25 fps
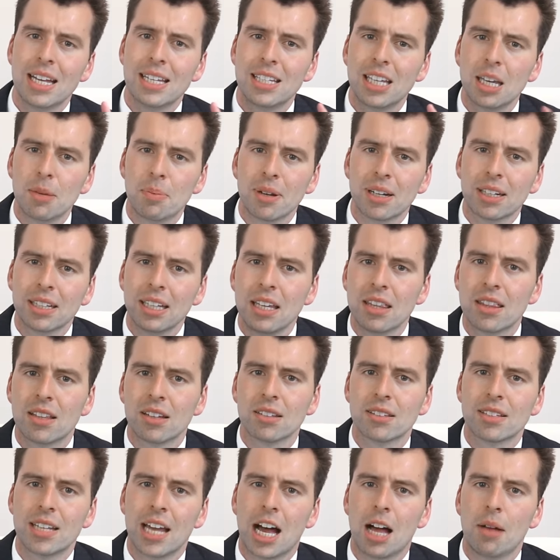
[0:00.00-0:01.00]
Typically,
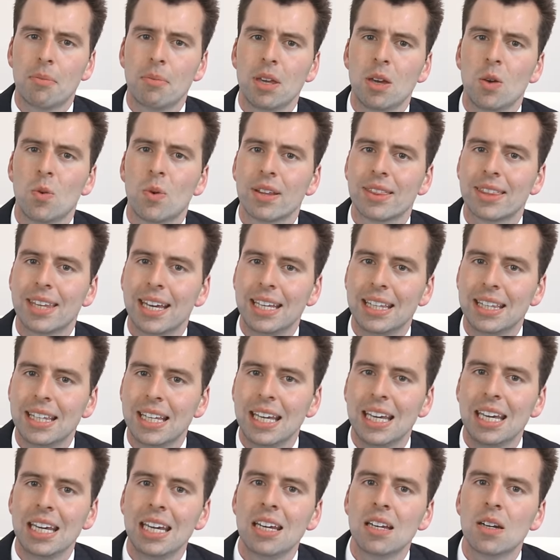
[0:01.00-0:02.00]
they'll tell me what they
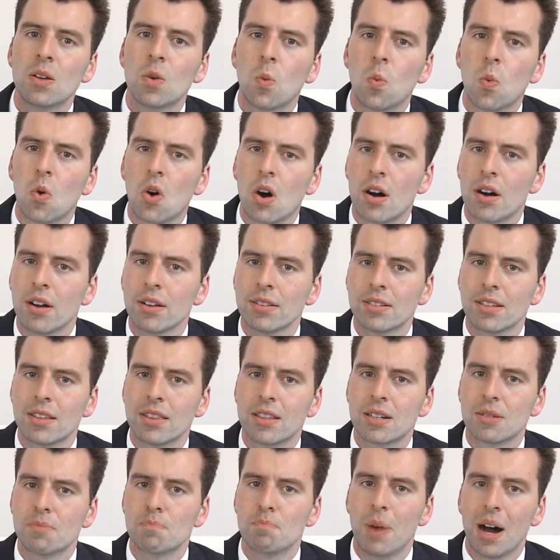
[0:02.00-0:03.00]
need, want,
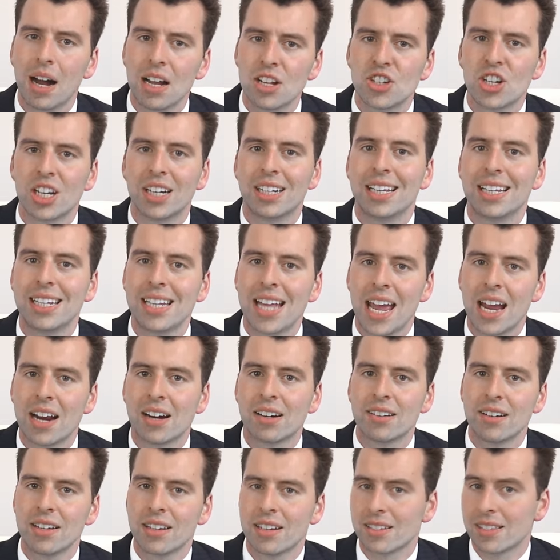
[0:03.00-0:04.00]
their budget, and
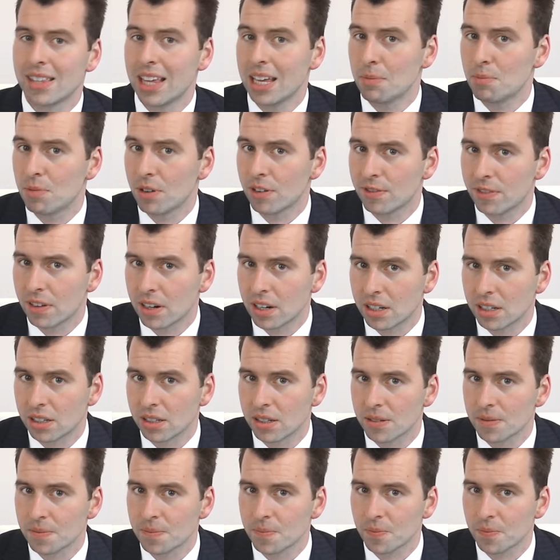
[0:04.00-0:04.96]
areas they prefer.